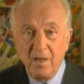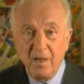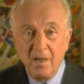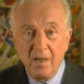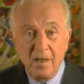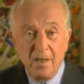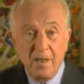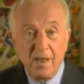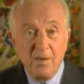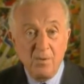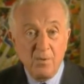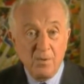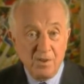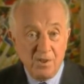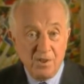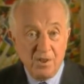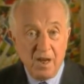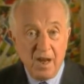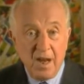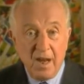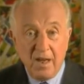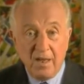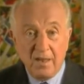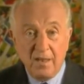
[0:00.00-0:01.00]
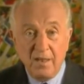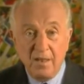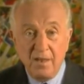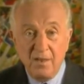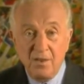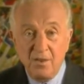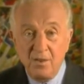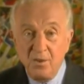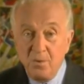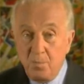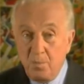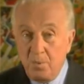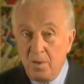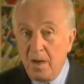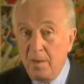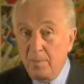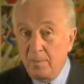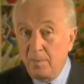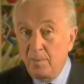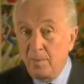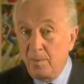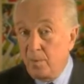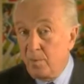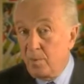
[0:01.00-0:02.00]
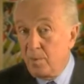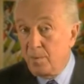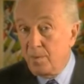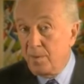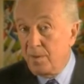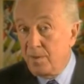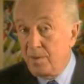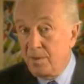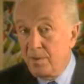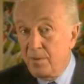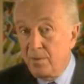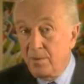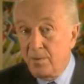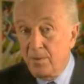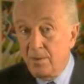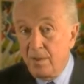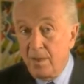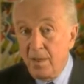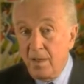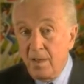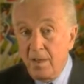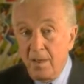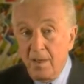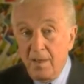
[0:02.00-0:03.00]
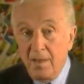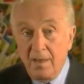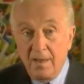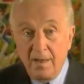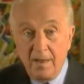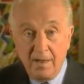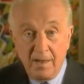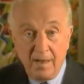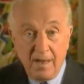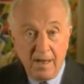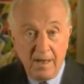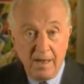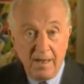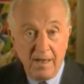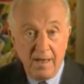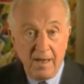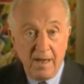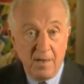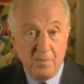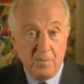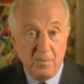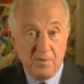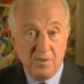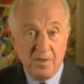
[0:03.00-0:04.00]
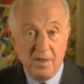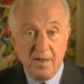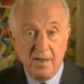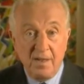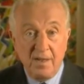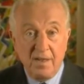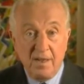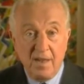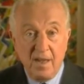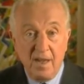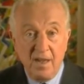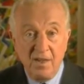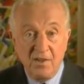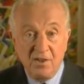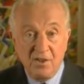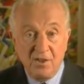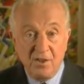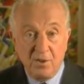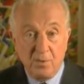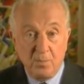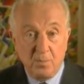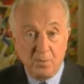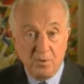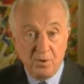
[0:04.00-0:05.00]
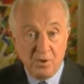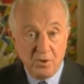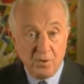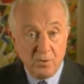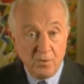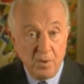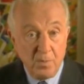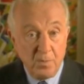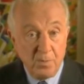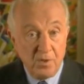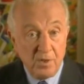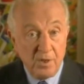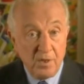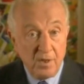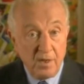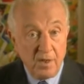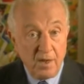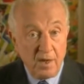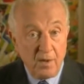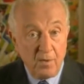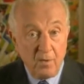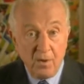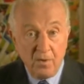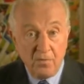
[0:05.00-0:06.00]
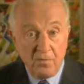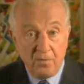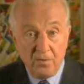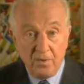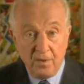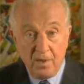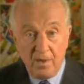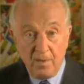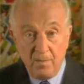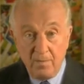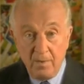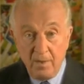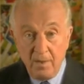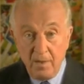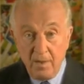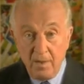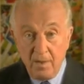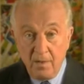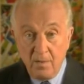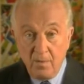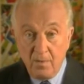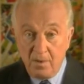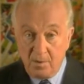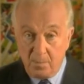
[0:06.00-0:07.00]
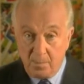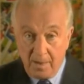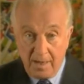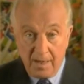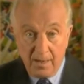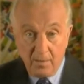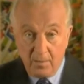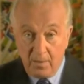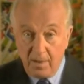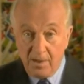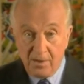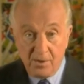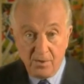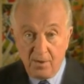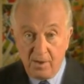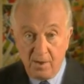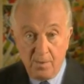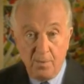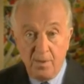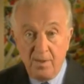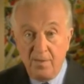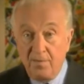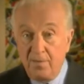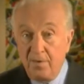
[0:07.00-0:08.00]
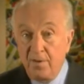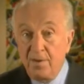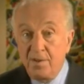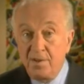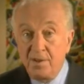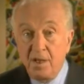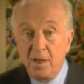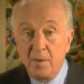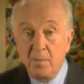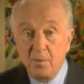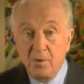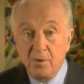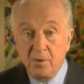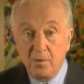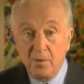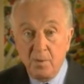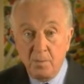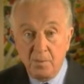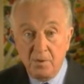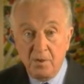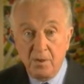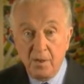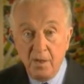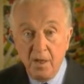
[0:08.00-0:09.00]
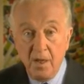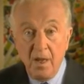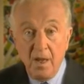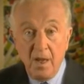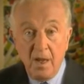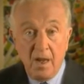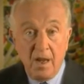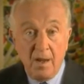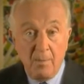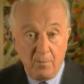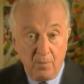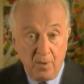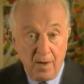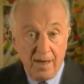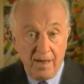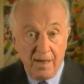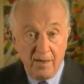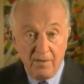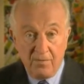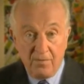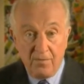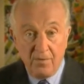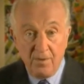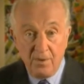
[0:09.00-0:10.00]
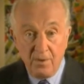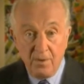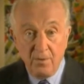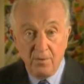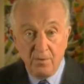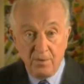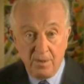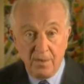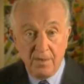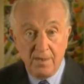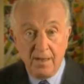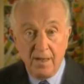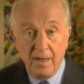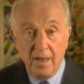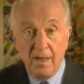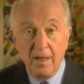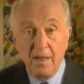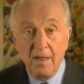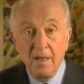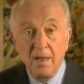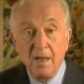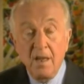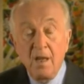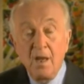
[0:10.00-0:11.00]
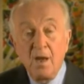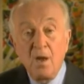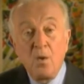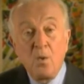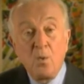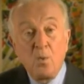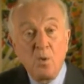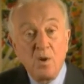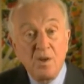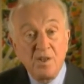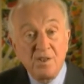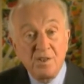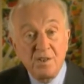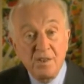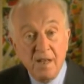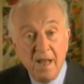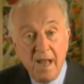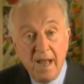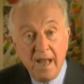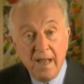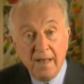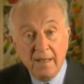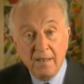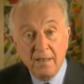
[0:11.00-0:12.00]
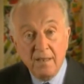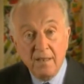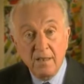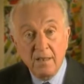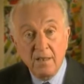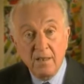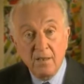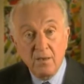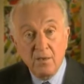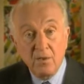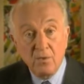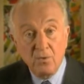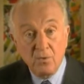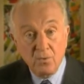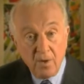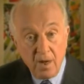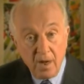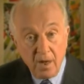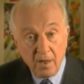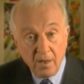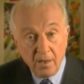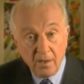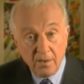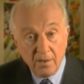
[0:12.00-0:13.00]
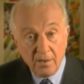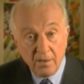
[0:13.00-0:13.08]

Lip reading: They were shocked, as you probably will be too, that in 99% of the cases, the prescription that I wrote for them, which, by the way, is going to be the very same prescription I'm writing for you today, was not drugs.